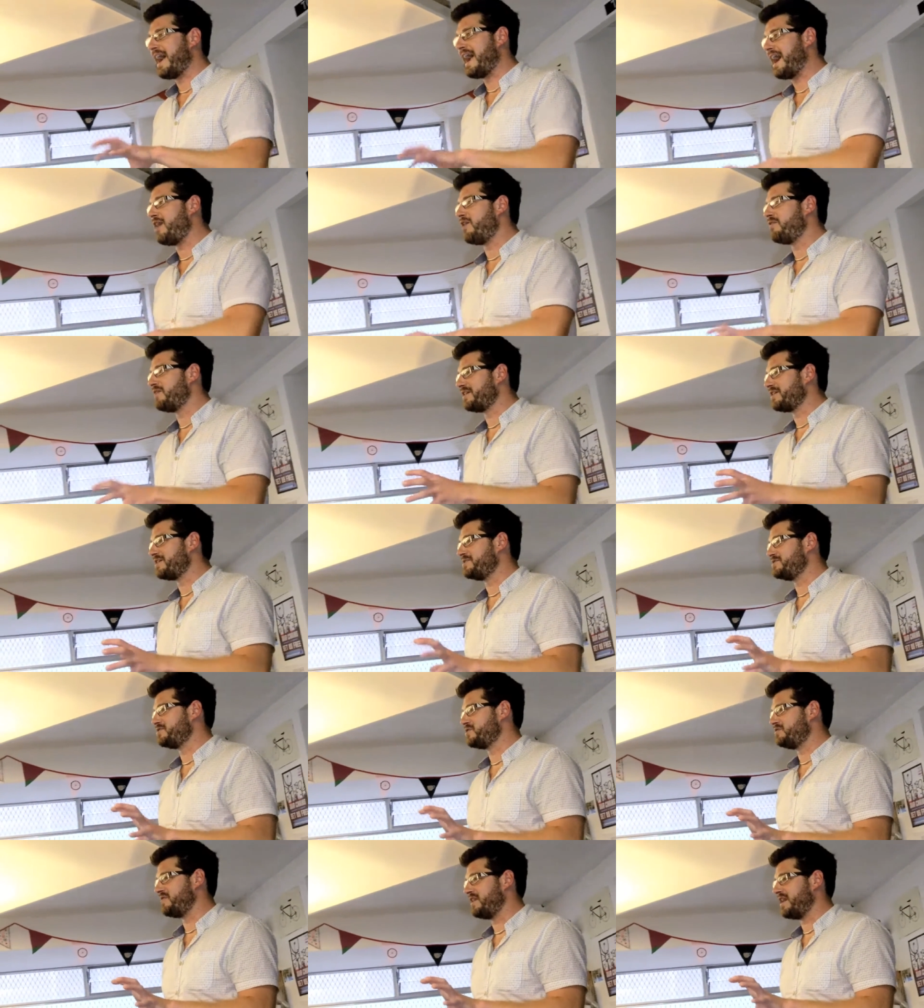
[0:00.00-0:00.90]
how they
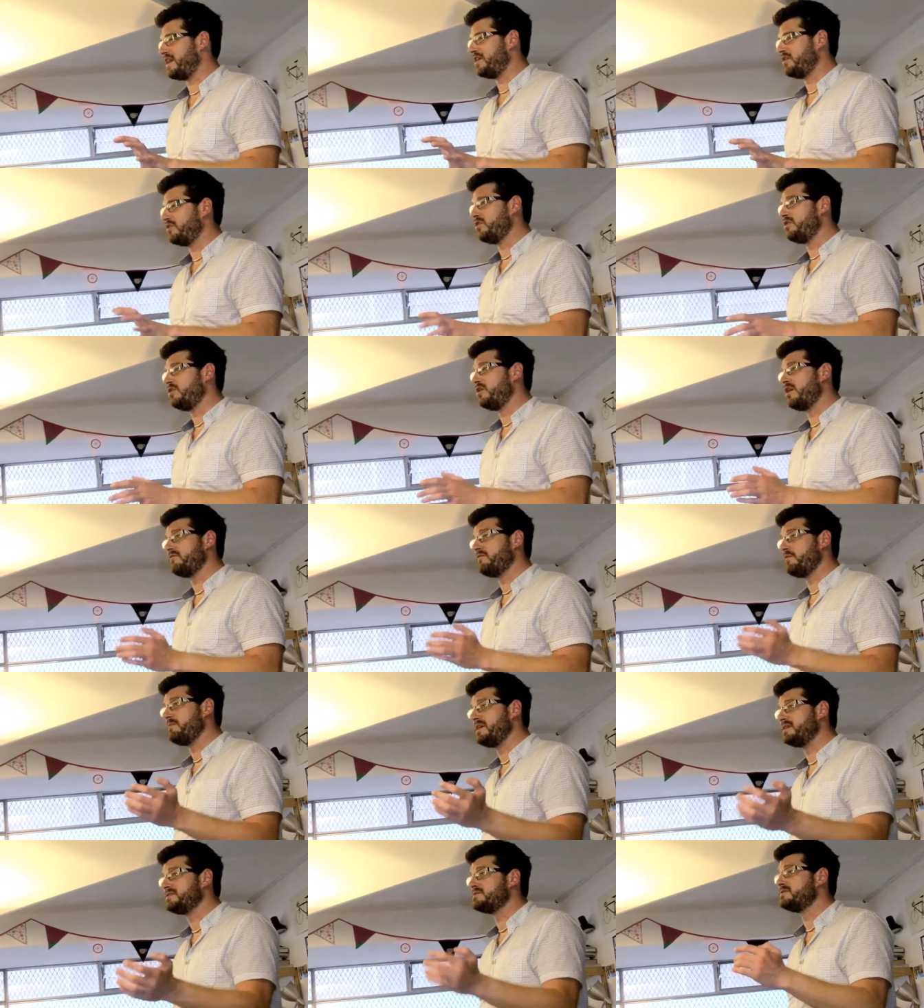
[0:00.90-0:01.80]
can do that, not knowing
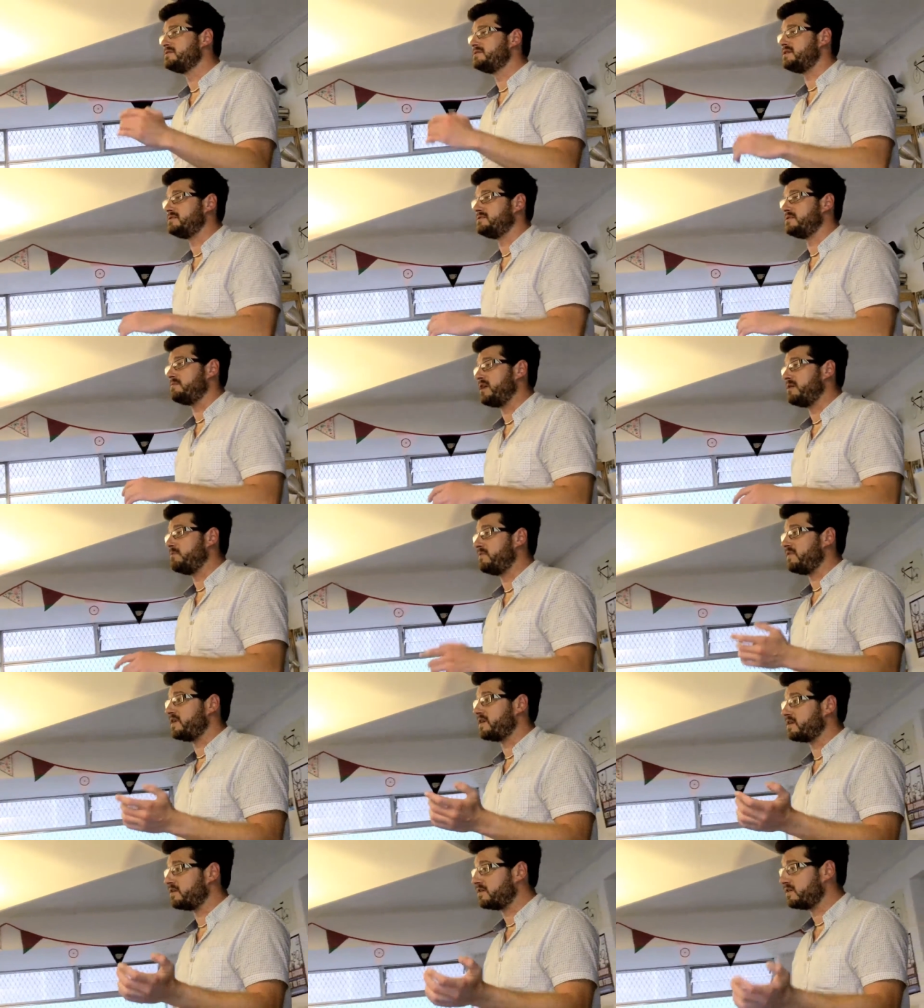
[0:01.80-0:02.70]
the businesses that maybe
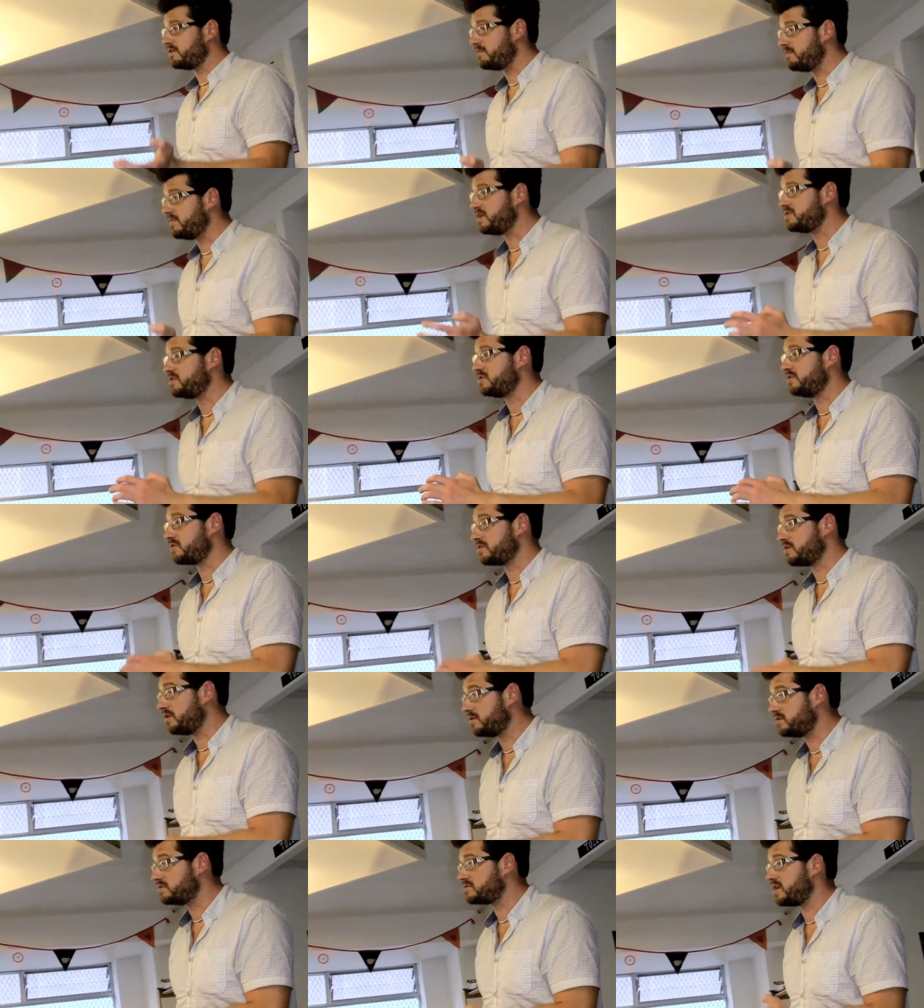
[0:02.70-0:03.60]
they can commission or
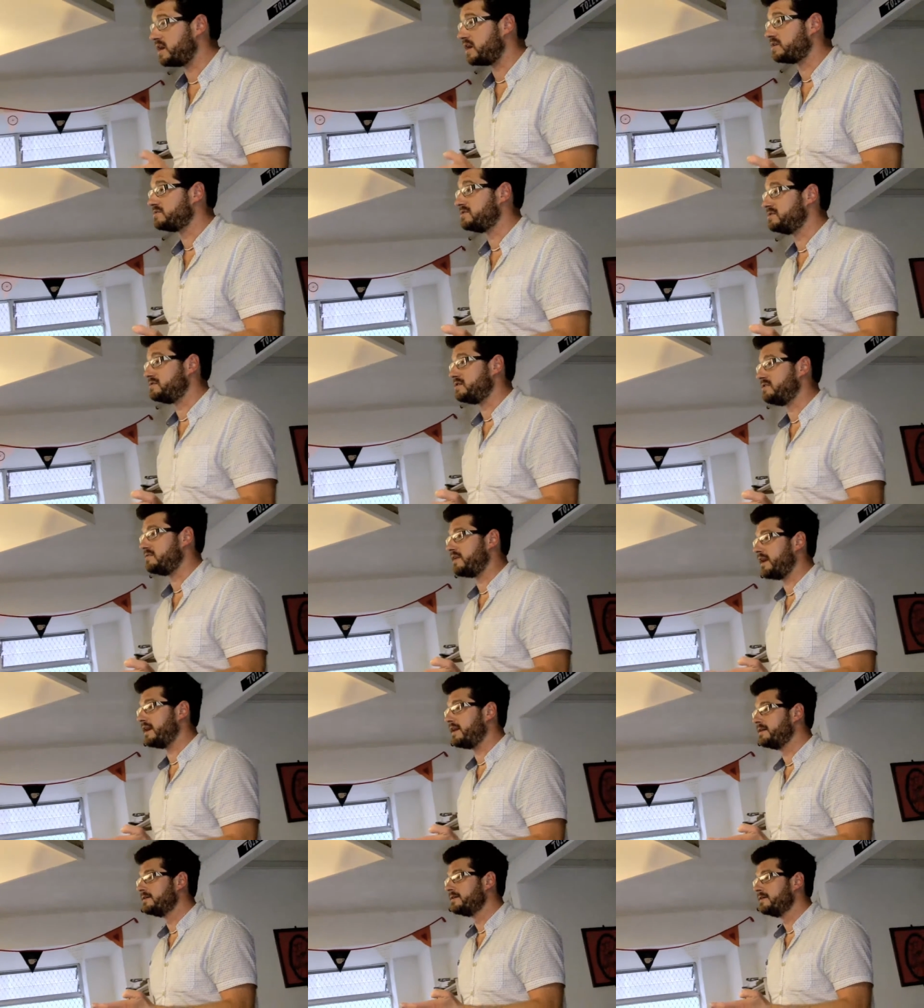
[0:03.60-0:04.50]
contract to do
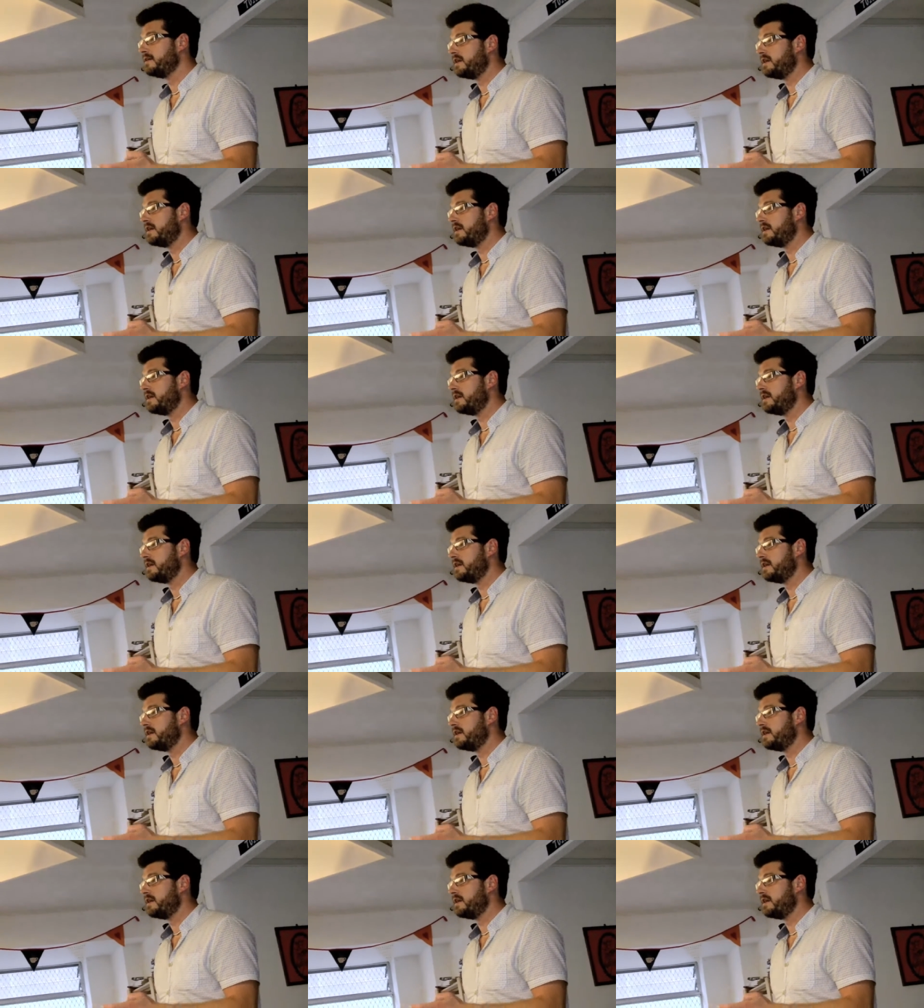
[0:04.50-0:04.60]
that.